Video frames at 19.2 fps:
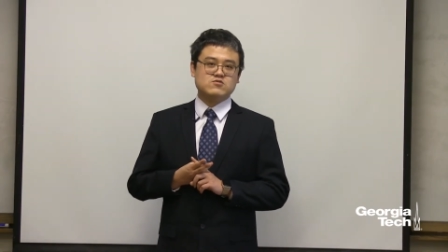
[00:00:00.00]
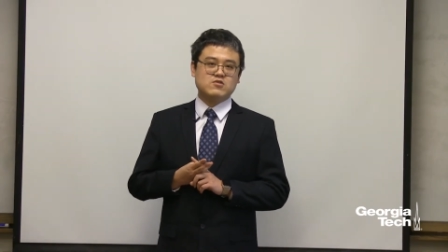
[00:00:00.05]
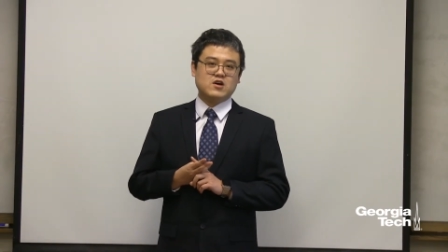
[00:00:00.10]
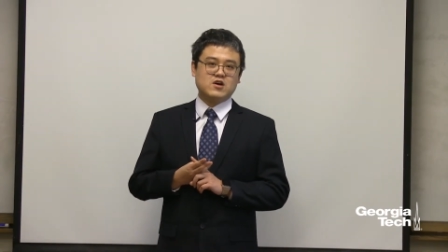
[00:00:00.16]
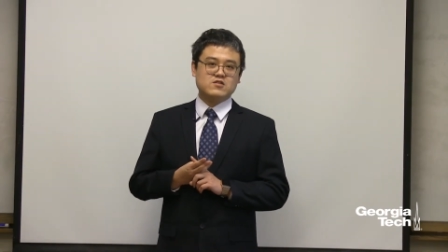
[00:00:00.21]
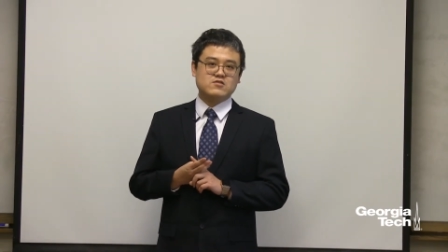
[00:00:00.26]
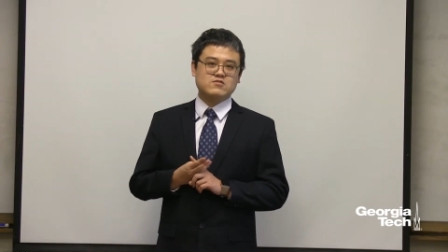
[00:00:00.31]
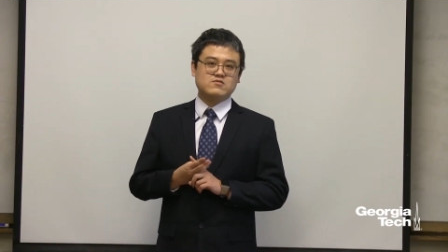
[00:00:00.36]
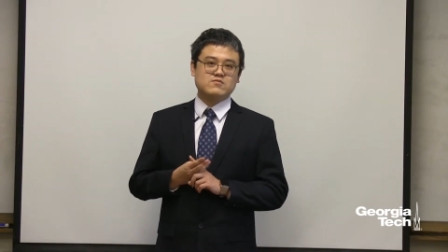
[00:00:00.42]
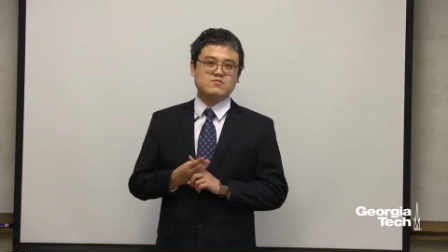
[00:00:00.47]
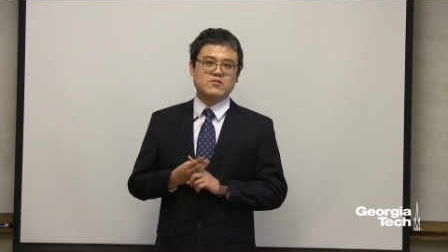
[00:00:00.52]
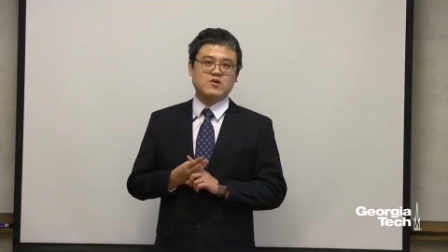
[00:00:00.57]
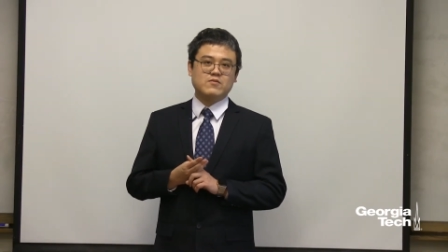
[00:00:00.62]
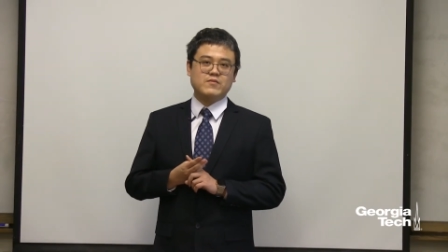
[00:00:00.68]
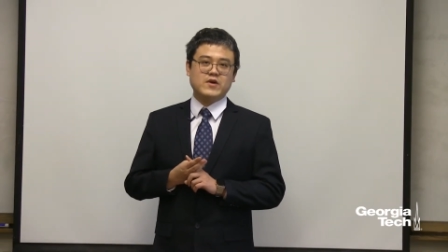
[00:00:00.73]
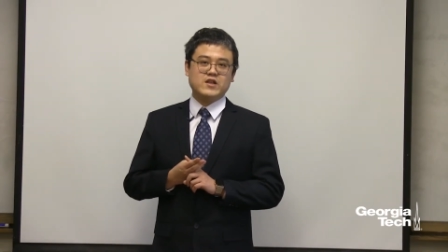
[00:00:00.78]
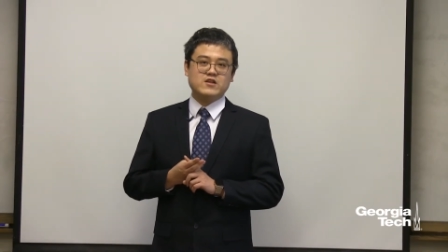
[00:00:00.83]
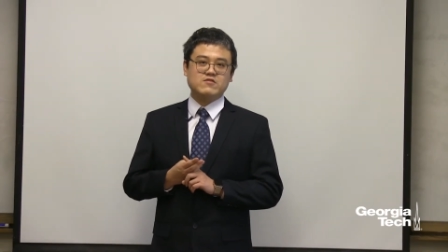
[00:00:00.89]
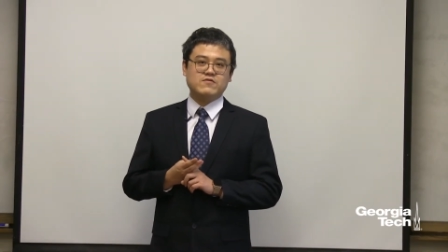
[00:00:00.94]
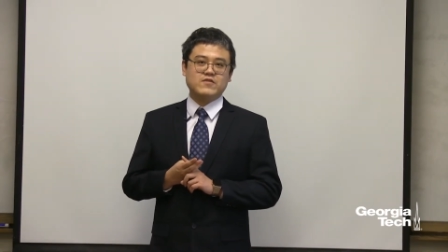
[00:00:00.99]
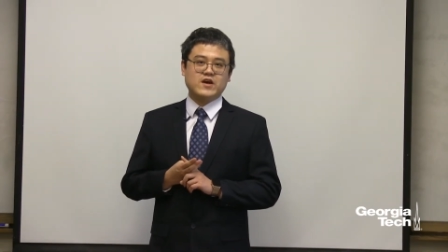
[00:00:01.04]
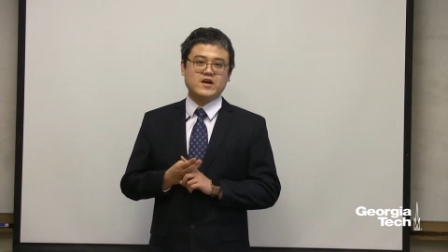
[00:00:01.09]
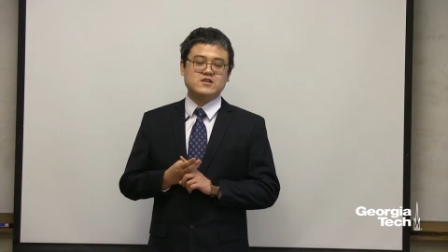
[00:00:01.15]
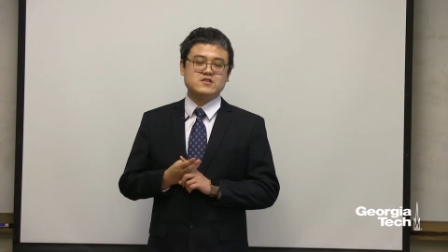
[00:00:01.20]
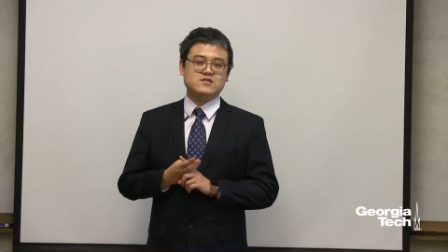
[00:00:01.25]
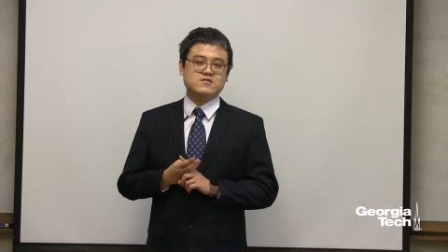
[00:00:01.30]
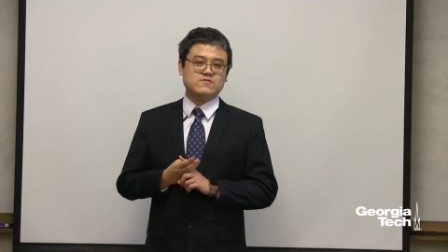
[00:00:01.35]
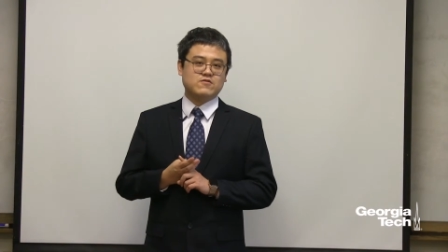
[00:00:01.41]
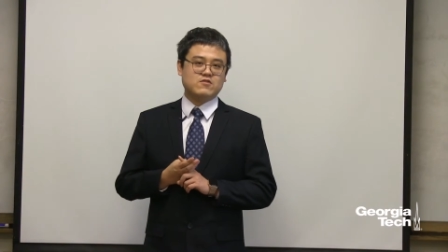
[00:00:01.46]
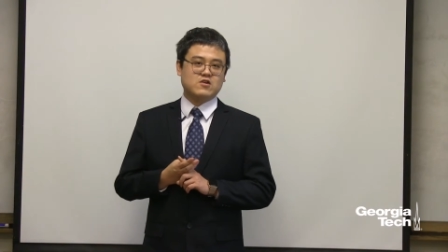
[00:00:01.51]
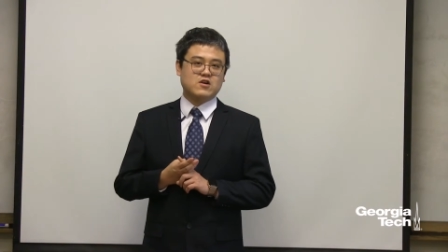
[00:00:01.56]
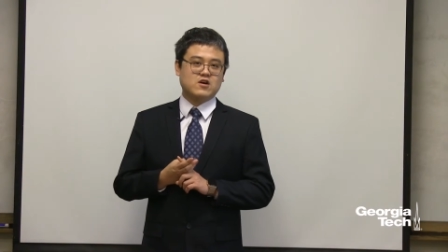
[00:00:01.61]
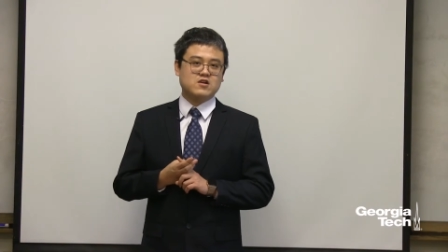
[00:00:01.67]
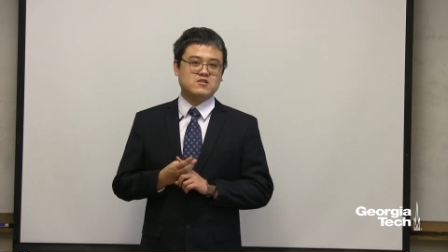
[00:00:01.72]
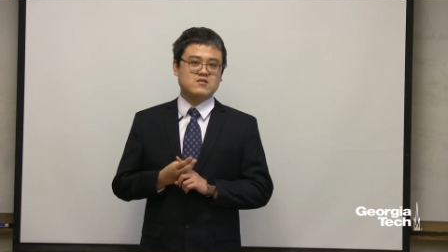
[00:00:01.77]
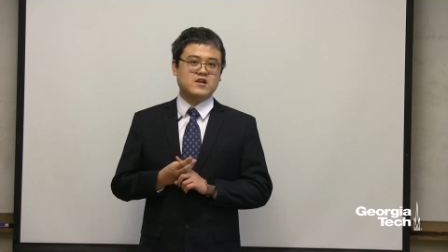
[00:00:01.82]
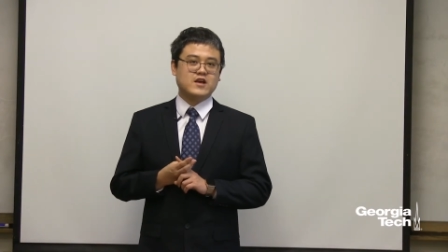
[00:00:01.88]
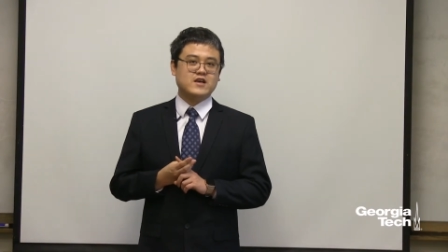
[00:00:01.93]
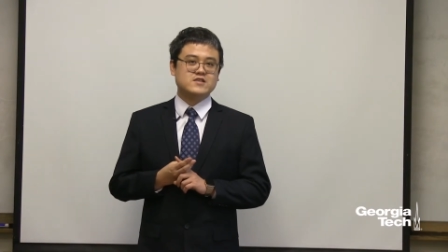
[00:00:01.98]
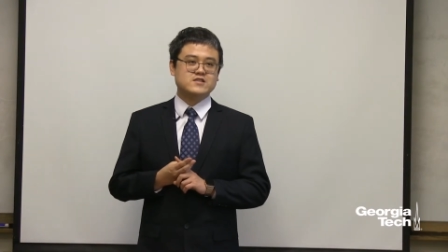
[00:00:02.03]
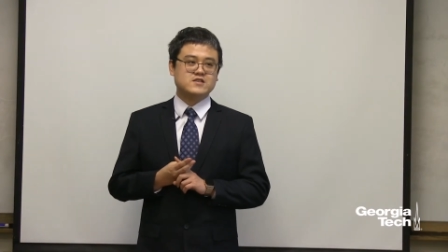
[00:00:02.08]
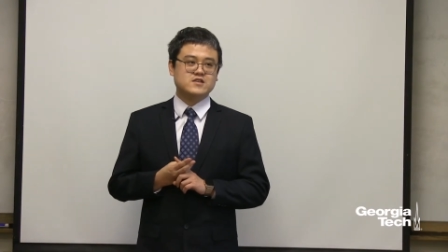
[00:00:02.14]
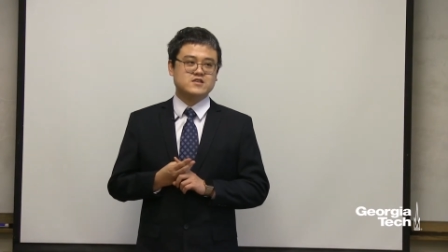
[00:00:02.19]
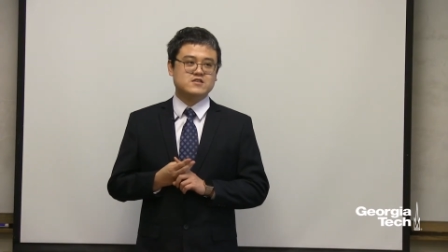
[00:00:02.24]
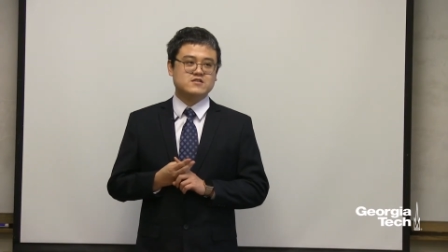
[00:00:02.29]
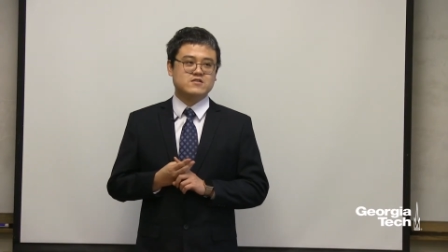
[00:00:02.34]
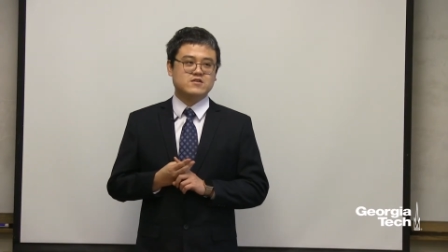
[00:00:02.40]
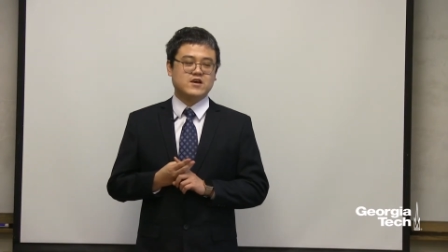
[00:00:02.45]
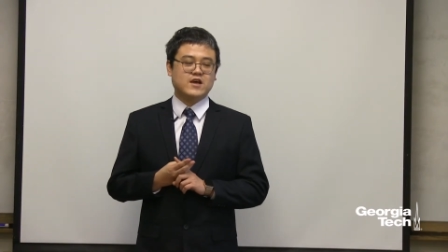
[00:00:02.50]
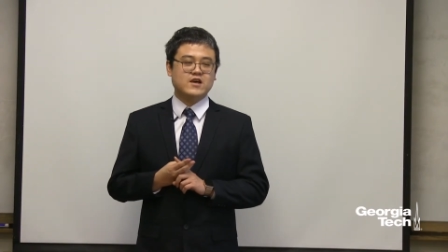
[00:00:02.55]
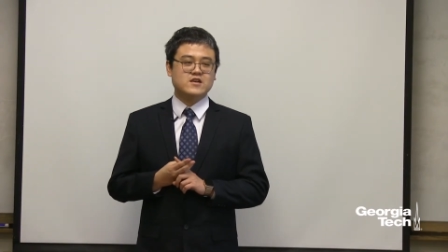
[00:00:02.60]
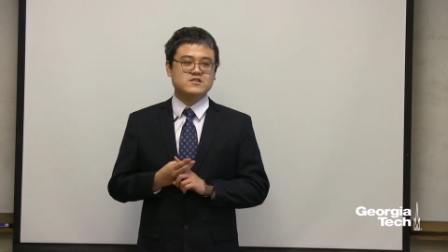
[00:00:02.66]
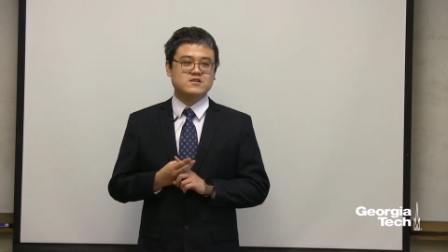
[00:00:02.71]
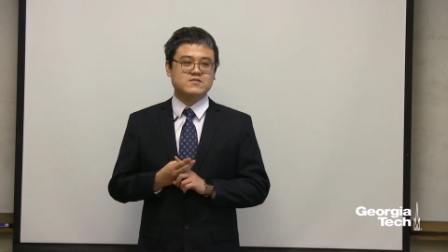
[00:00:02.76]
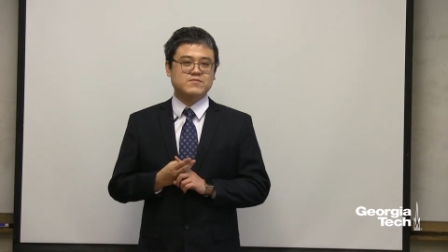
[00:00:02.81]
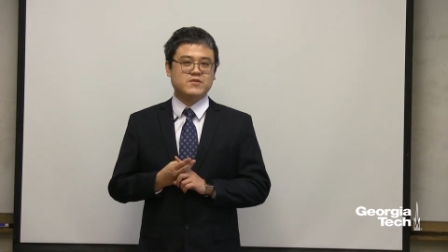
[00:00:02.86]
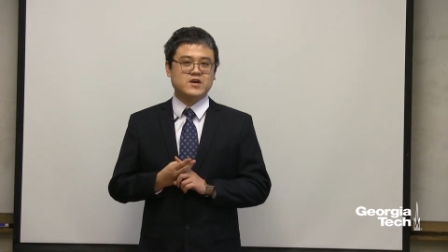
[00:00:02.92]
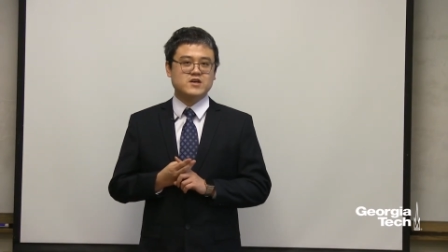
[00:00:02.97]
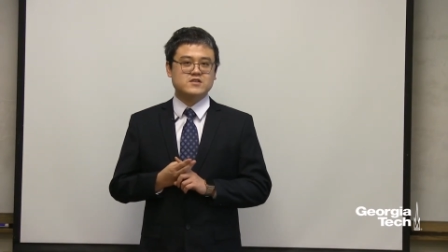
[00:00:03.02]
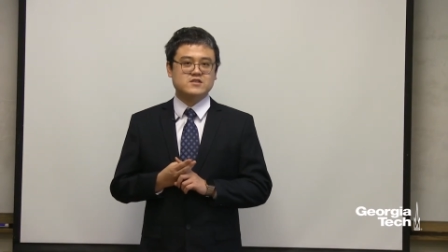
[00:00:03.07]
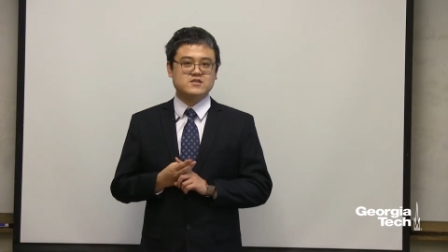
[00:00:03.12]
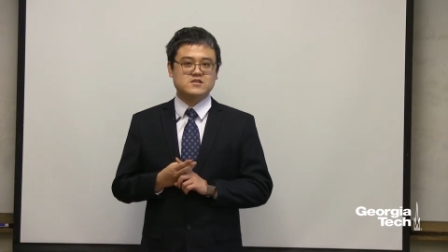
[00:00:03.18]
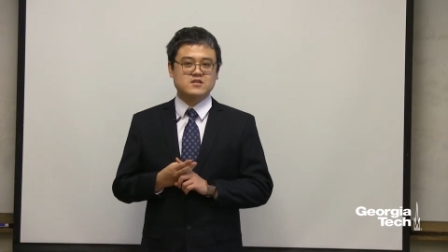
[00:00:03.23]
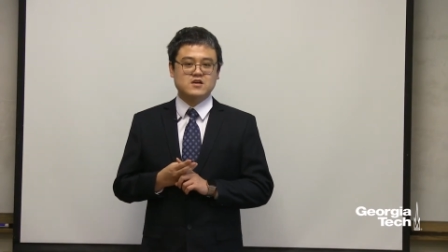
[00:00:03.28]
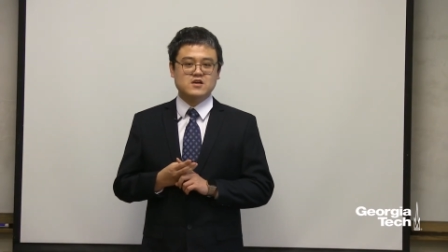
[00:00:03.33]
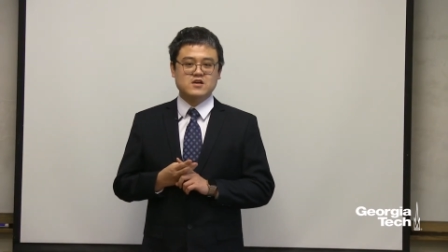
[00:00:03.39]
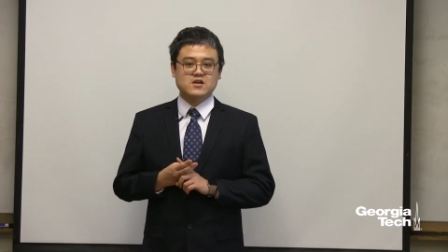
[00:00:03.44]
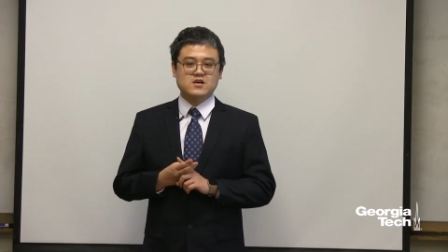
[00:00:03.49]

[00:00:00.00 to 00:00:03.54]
too long to manufacture for a lot of late-stage cancer patients.